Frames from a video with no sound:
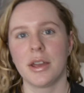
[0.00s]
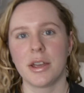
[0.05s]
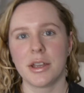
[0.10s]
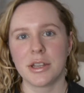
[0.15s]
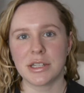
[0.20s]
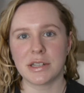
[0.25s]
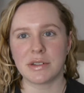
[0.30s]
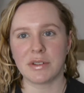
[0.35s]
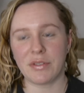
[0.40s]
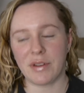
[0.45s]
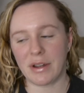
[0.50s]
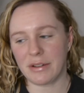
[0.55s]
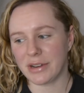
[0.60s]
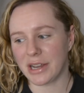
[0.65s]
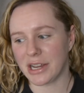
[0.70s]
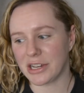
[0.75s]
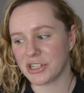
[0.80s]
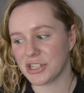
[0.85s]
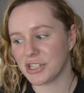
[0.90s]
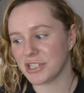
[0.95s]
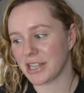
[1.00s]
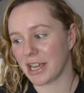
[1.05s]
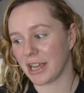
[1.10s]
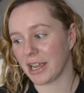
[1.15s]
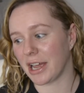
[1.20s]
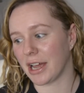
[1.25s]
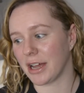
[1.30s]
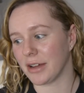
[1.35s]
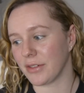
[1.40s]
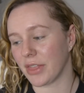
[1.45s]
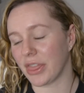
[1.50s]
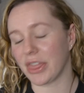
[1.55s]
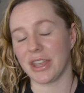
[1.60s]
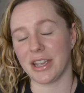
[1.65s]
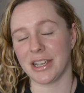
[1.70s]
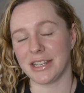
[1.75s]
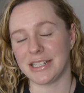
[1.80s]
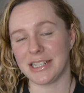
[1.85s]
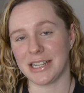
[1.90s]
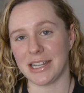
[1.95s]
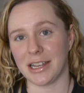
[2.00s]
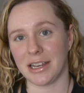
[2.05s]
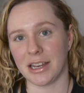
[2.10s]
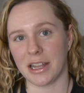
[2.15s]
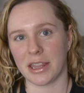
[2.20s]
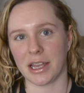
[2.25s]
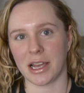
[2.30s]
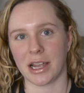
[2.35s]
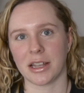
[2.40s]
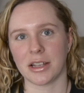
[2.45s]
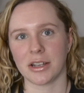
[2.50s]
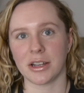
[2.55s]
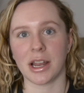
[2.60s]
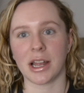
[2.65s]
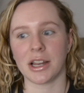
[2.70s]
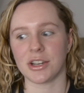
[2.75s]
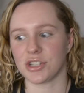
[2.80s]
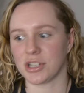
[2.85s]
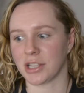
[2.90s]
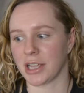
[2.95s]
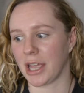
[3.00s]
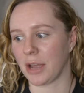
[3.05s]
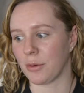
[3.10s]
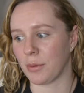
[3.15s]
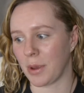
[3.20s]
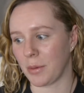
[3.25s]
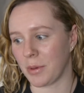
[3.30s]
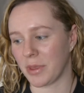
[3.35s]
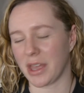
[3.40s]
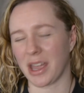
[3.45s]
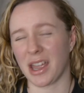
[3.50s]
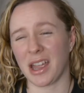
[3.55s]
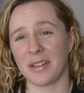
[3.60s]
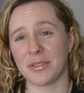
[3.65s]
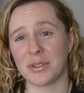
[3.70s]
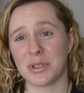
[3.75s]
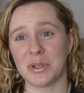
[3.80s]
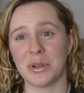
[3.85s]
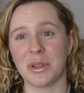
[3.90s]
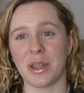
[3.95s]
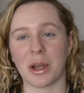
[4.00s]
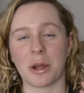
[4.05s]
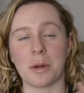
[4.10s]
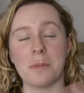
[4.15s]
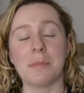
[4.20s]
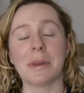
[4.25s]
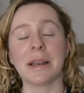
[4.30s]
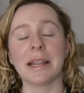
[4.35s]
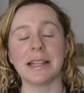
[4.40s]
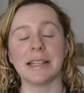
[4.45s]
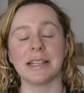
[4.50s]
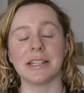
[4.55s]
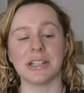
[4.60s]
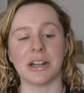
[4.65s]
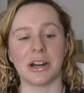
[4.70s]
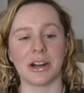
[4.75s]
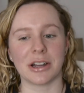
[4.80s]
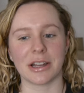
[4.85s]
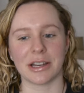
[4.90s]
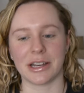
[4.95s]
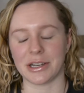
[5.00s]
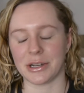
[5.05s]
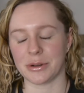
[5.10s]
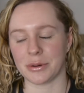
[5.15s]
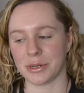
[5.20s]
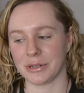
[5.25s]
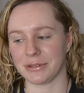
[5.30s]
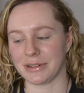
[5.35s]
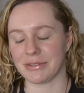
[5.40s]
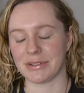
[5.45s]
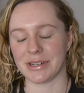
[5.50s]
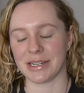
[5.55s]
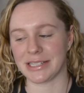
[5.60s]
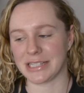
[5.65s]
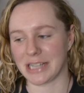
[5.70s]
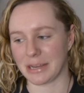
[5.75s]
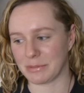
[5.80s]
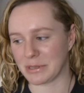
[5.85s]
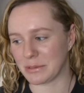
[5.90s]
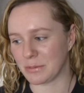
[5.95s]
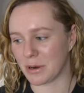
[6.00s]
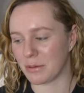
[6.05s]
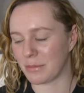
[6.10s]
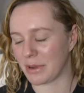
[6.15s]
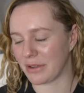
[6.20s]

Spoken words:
So for foundations I have 13 that I could actually get away with. I have 2 that are completely dark and I don't want to even attempt to put on my